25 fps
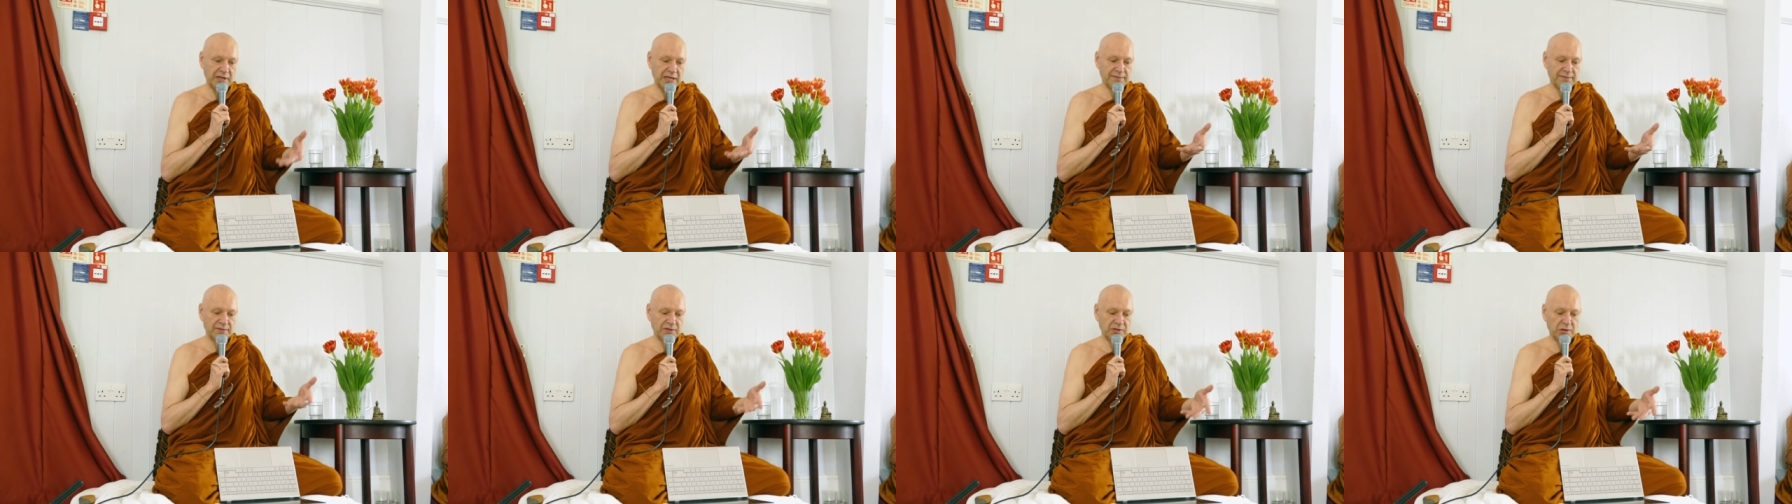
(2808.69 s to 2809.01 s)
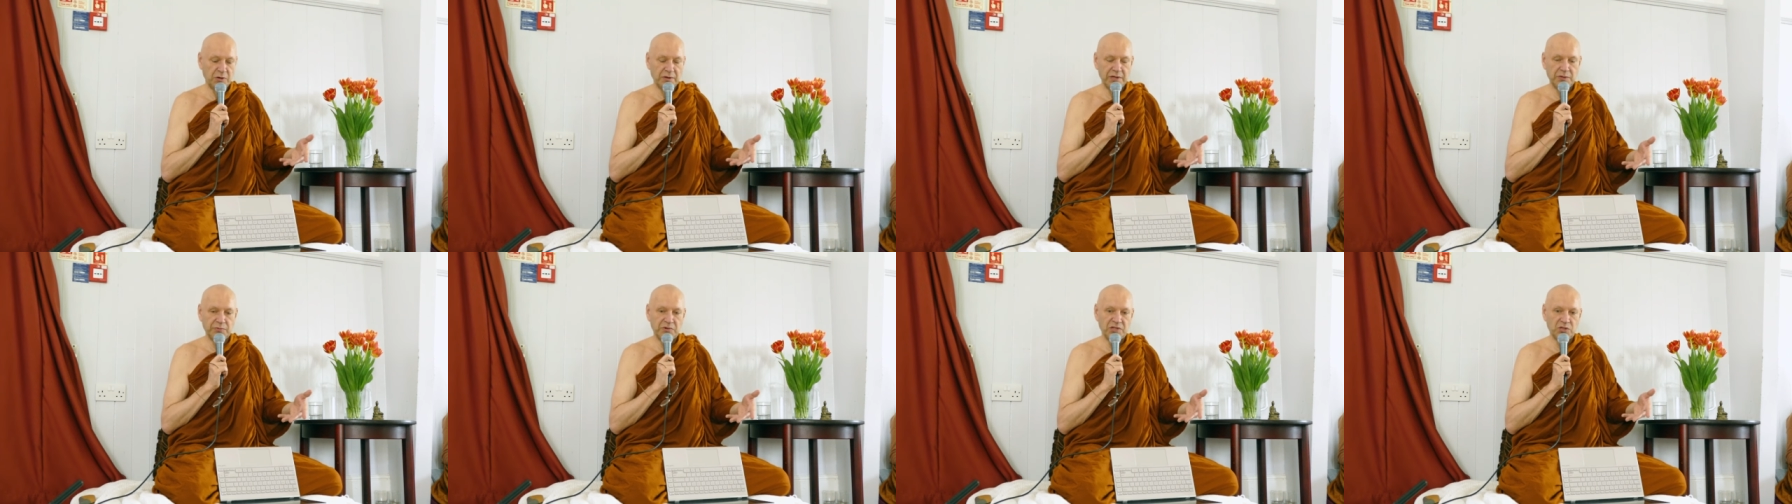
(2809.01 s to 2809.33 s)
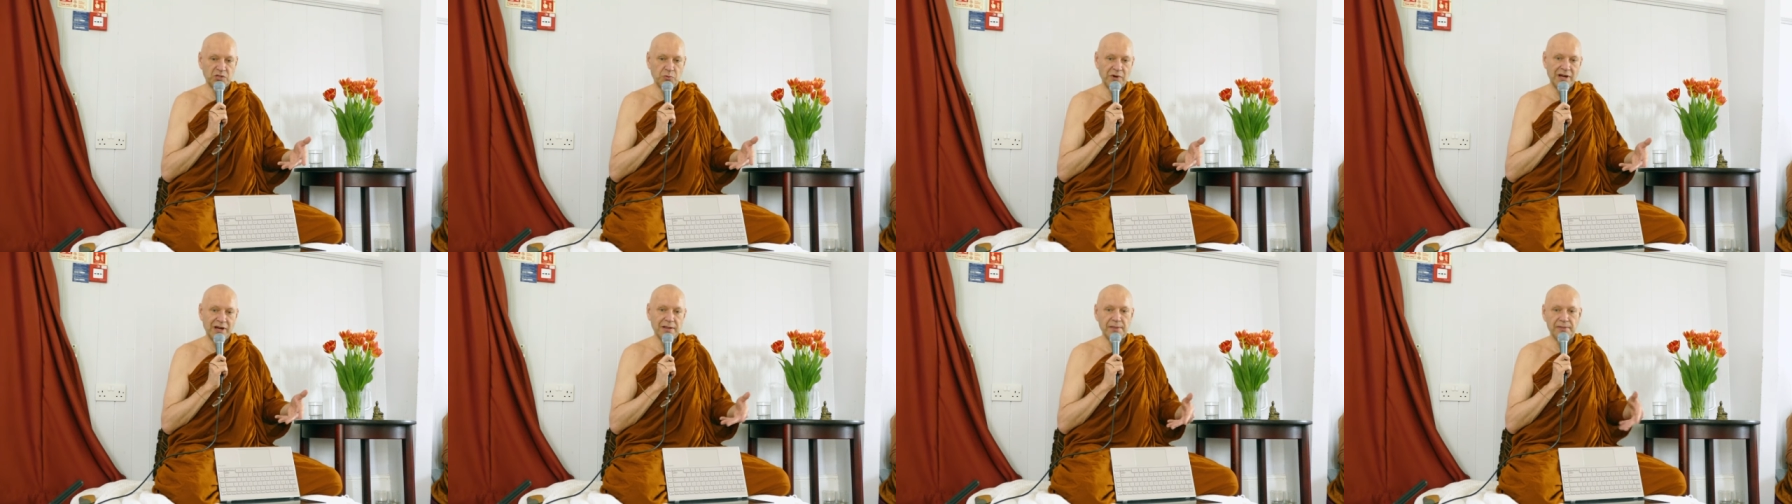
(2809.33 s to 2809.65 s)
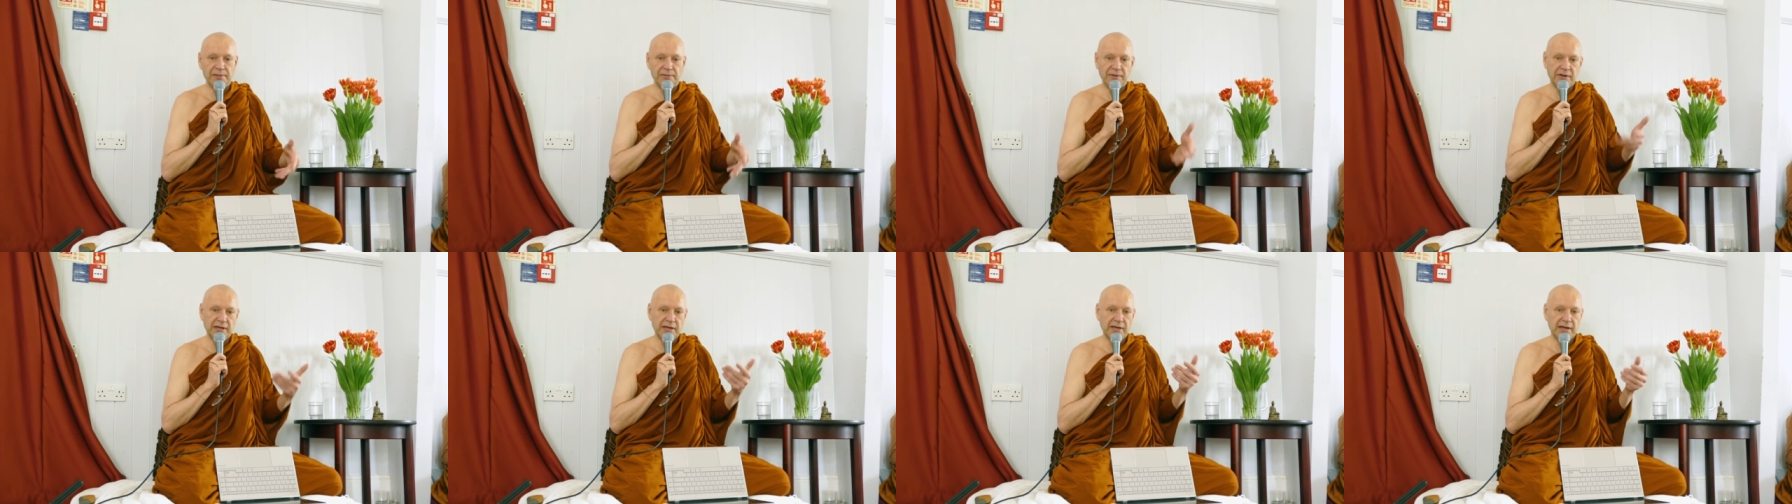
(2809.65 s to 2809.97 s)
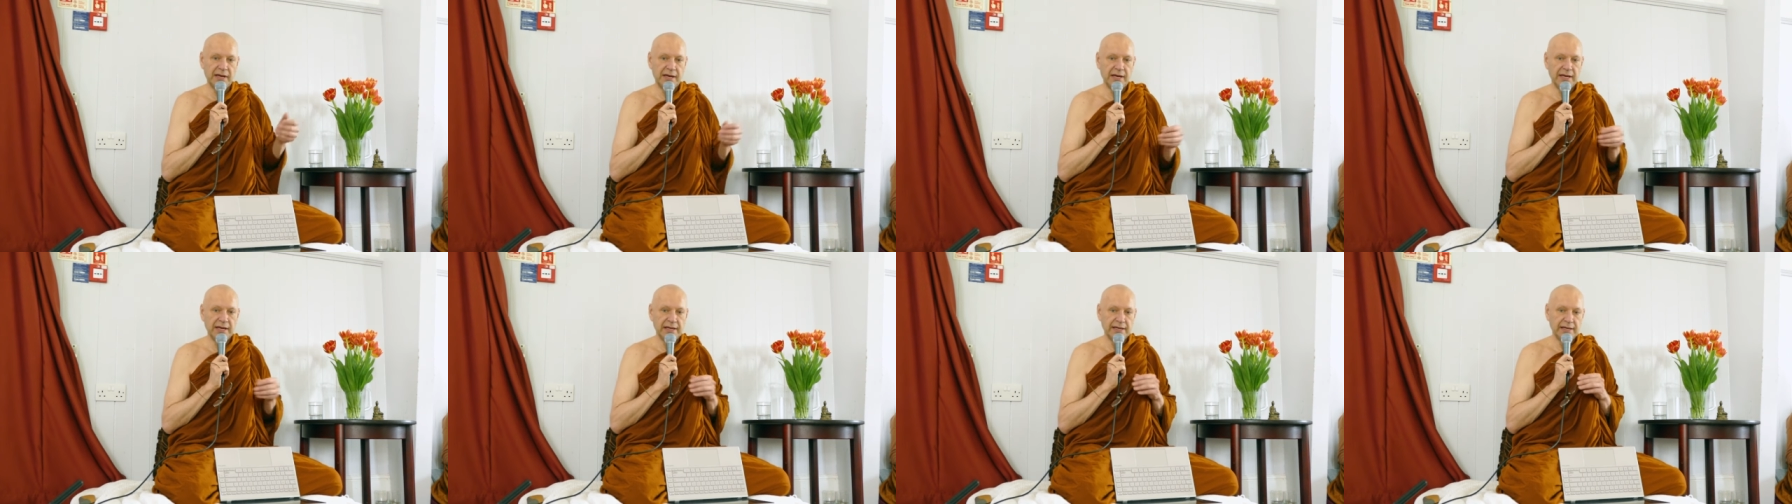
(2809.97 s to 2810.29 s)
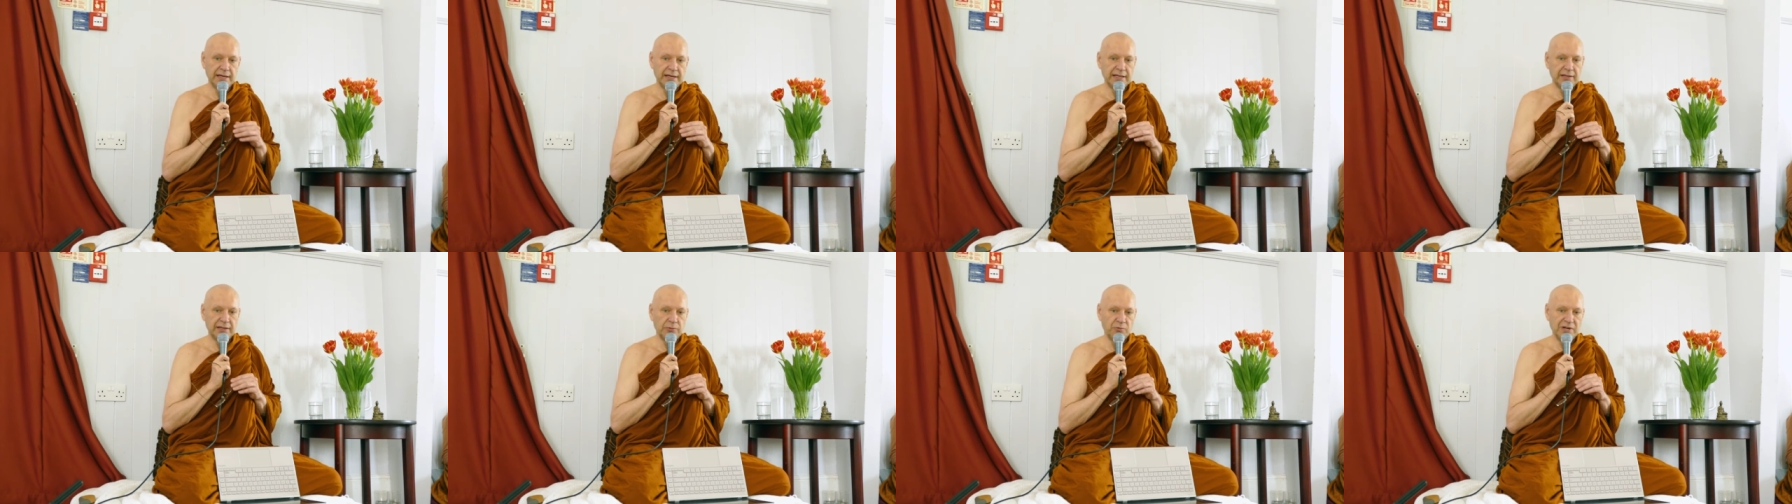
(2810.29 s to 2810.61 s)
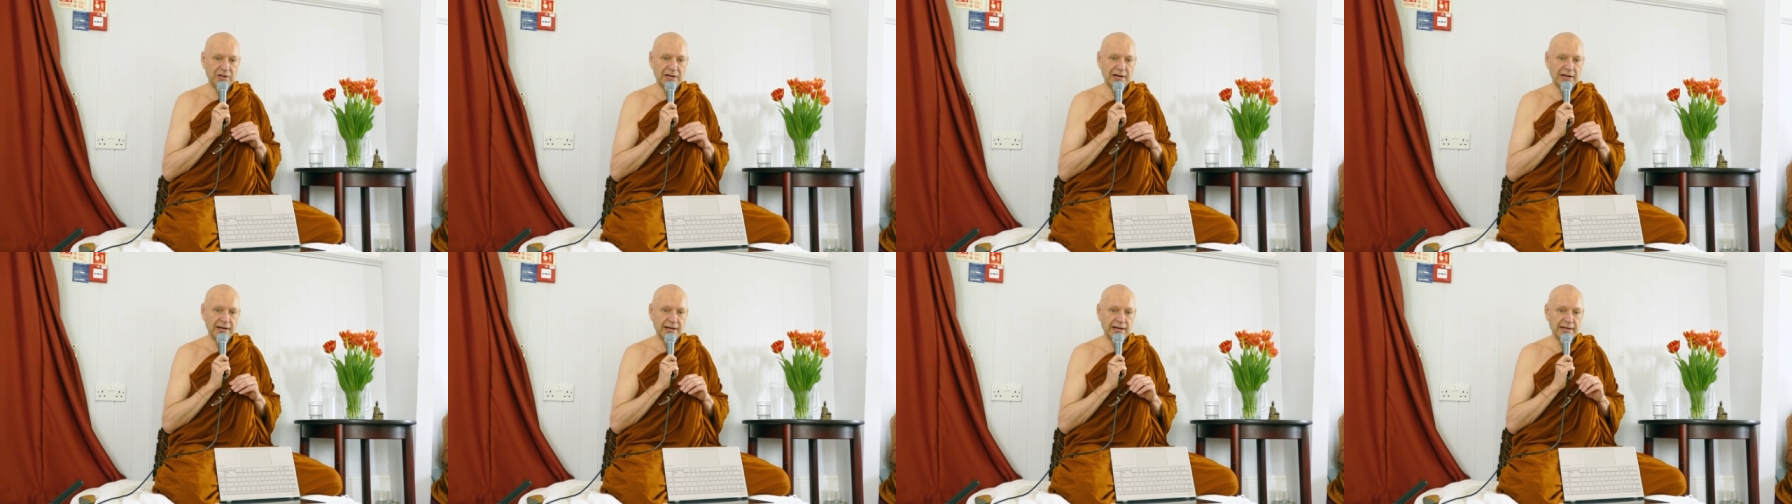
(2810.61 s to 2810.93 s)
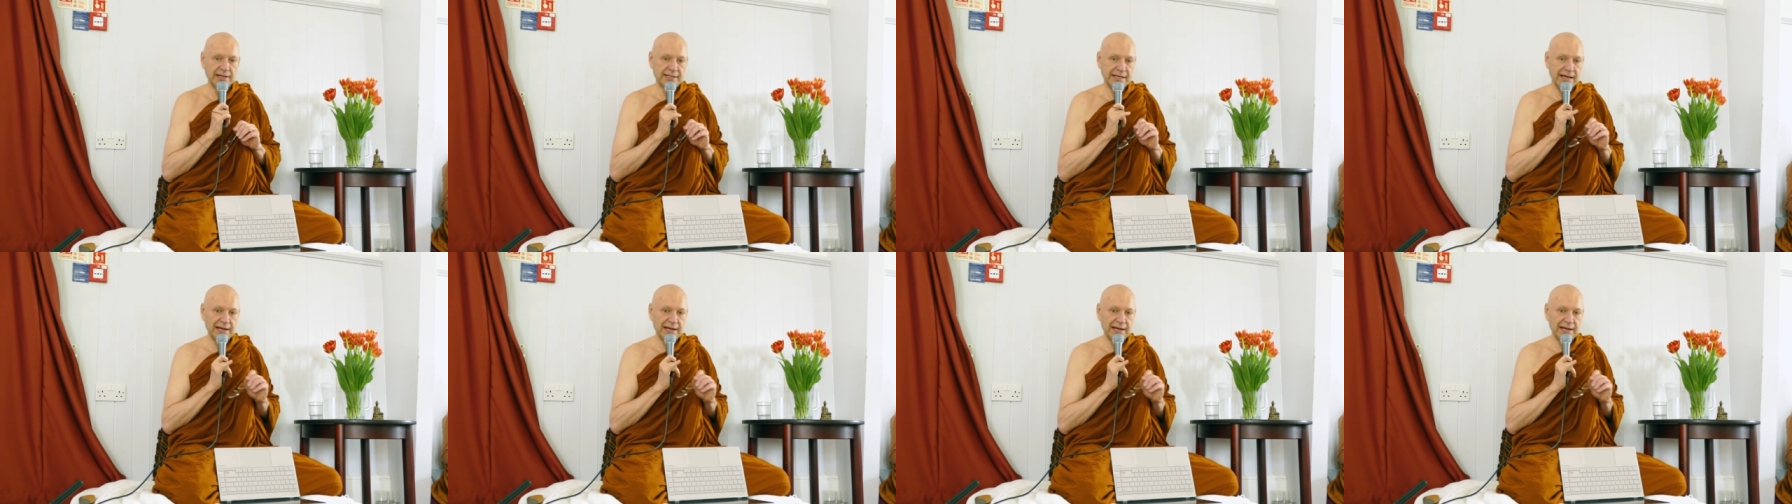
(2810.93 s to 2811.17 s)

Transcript: Even though he was wealthy, he realized